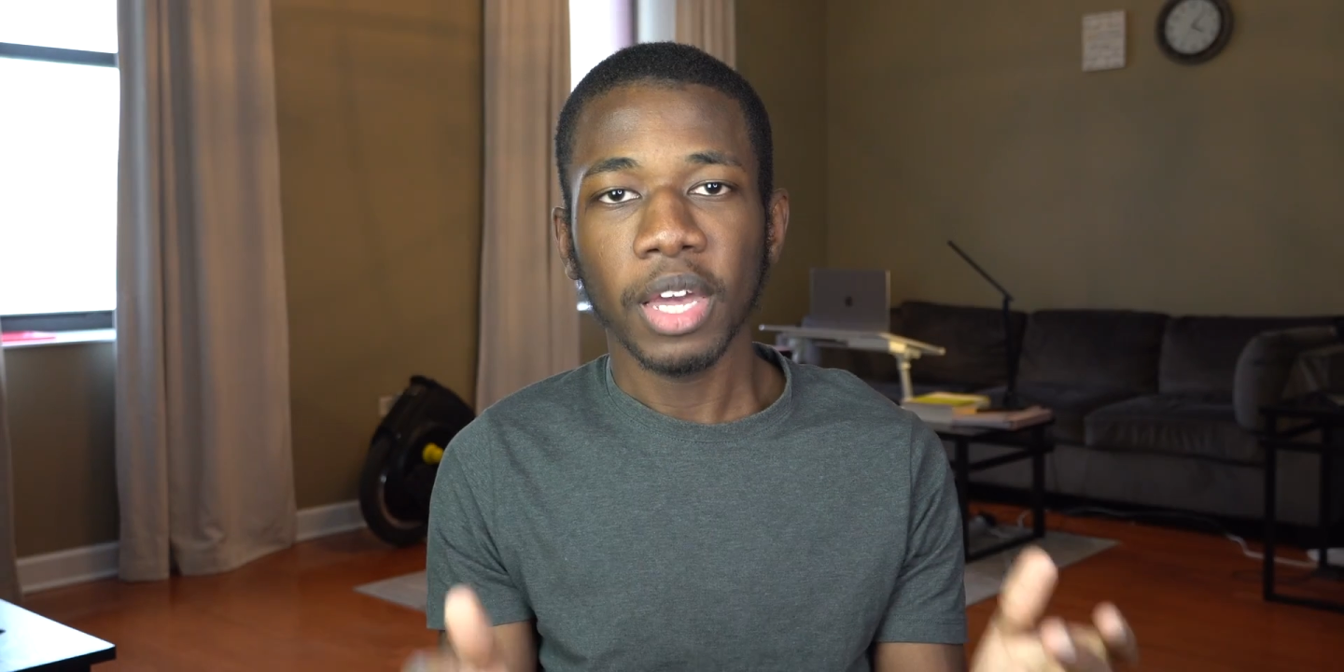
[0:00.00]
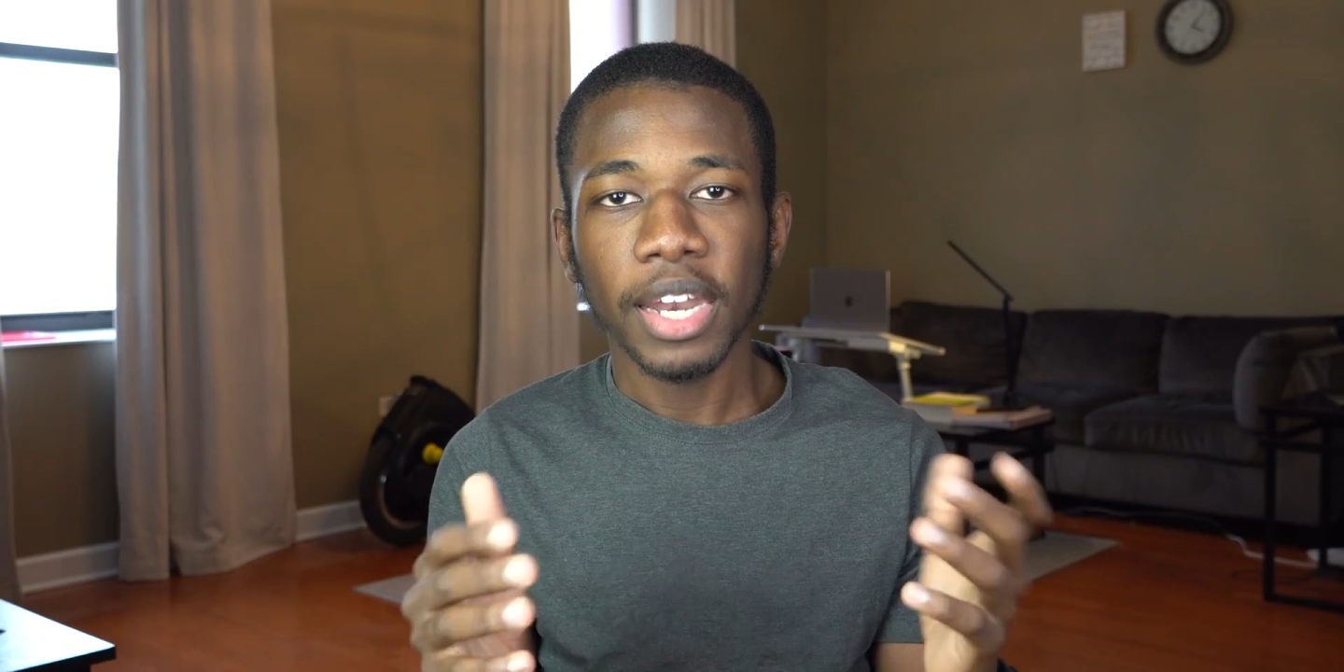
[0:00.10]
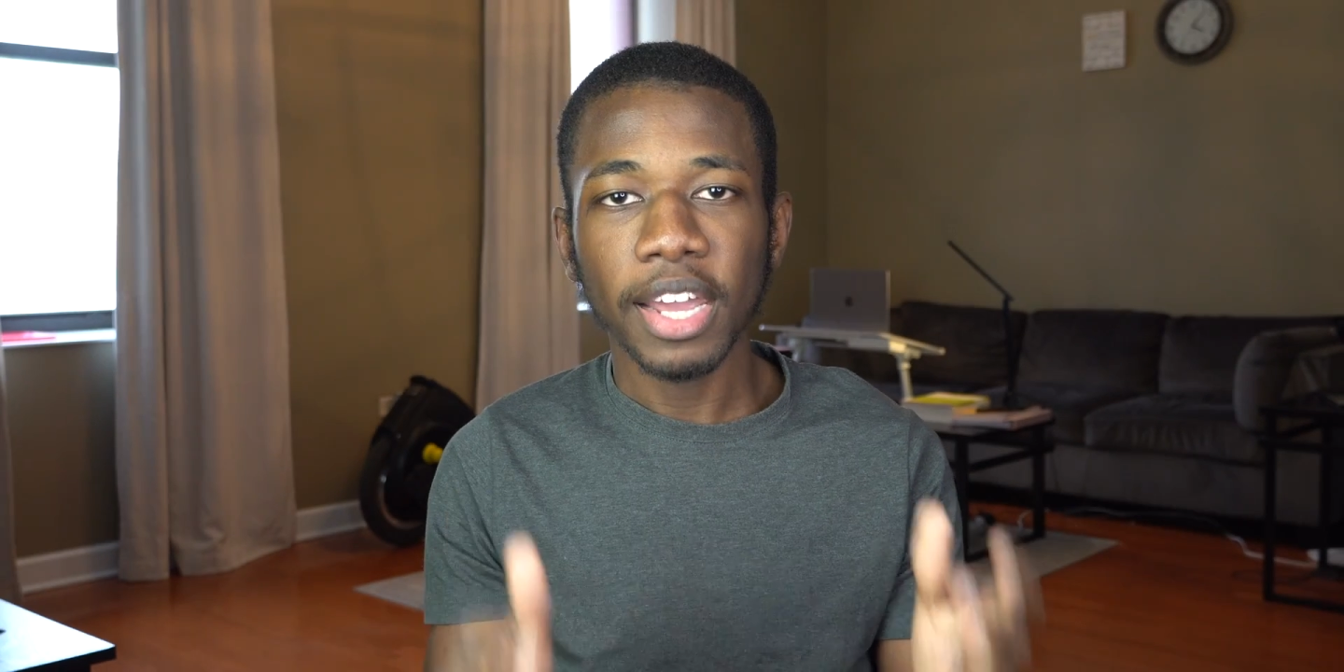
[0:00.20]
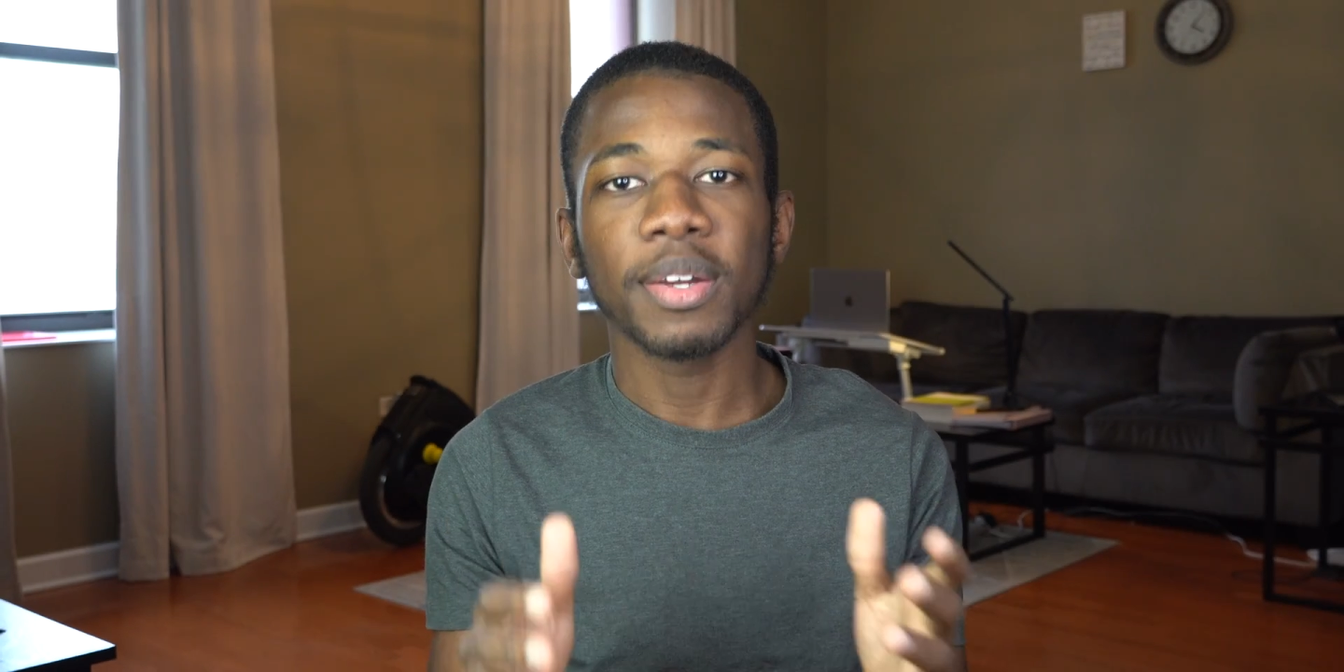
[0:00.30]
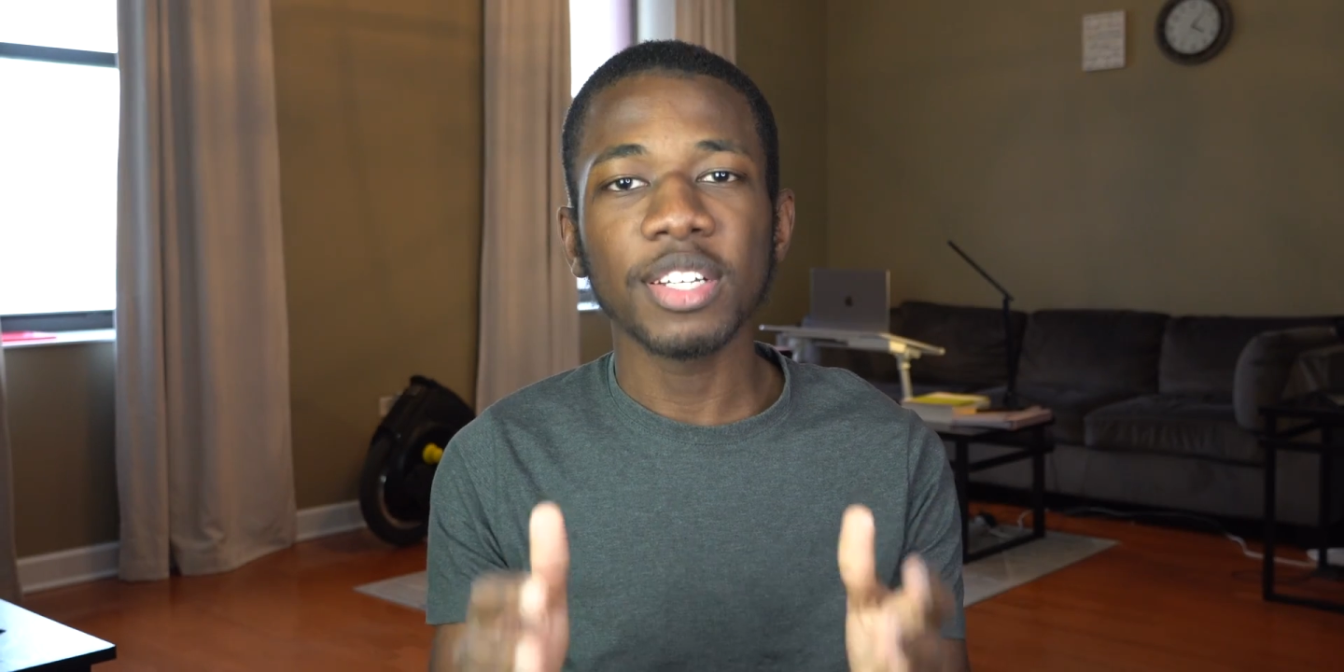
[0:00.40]

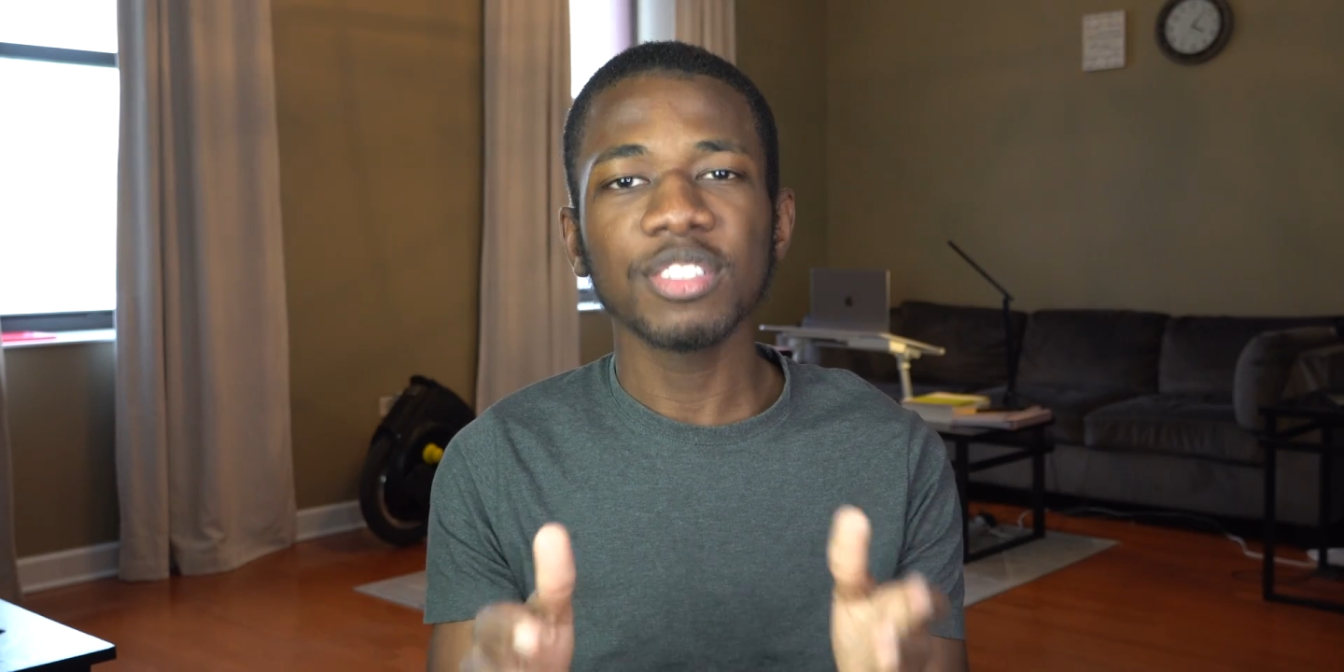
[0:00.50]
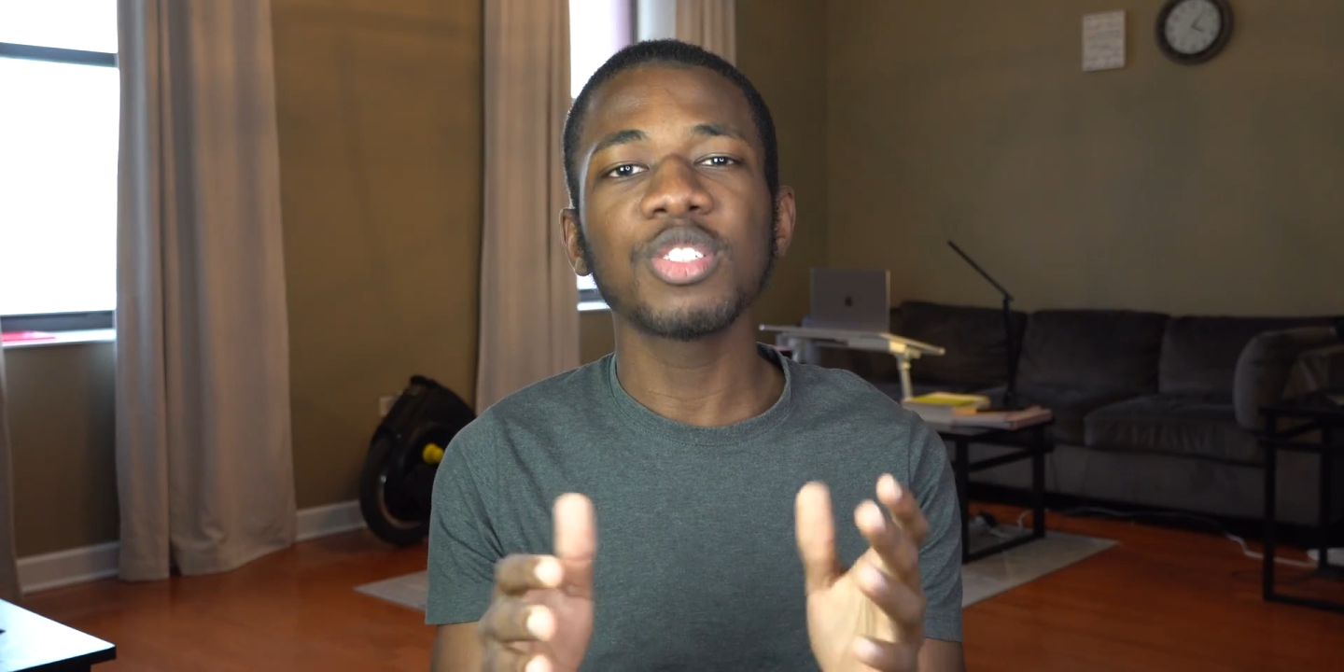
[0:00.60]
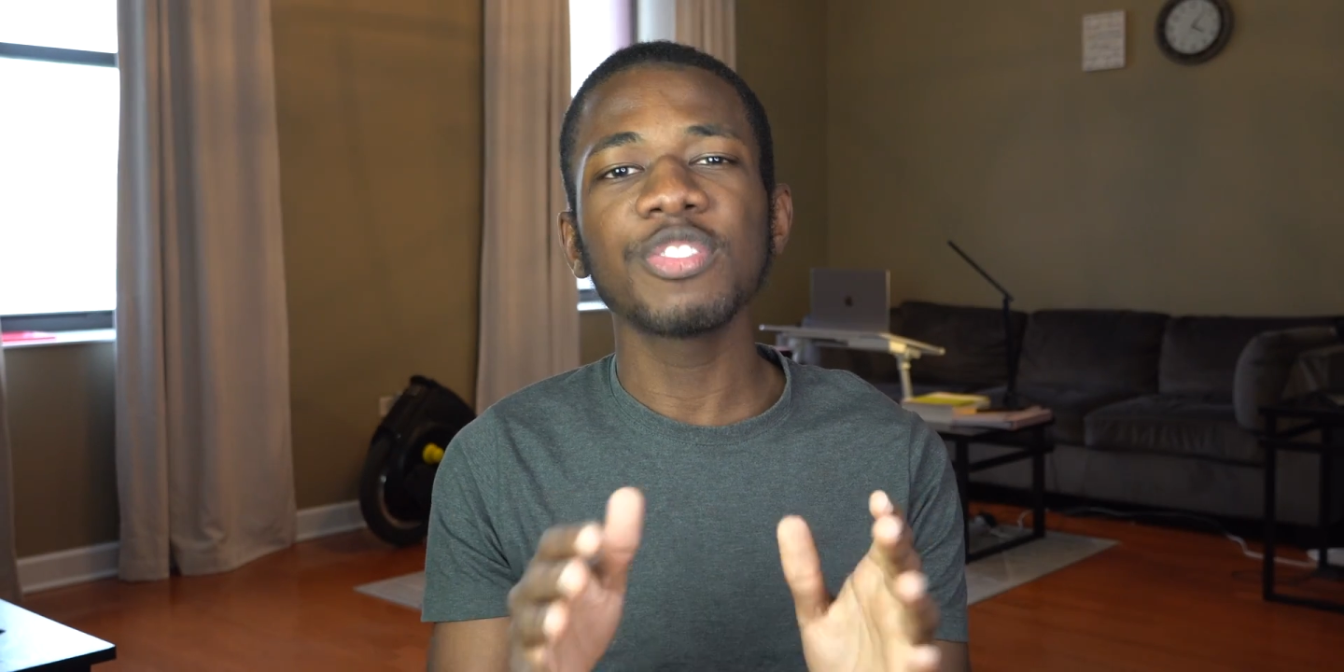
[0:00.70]
Now, here's the